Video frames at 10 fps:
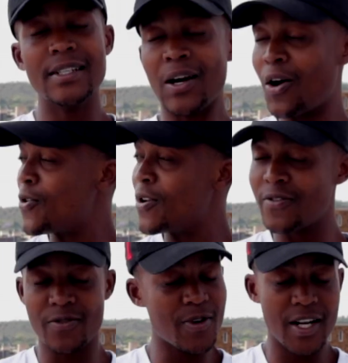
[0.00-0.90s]
I don't
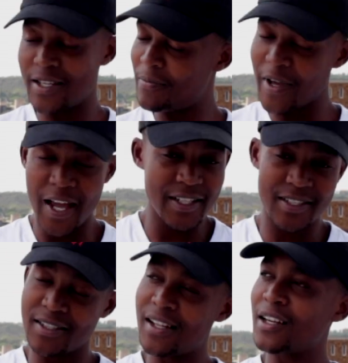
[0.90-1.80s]
even wanna
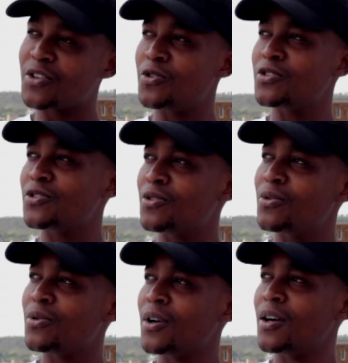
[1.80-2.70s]
imagine that, cause you know,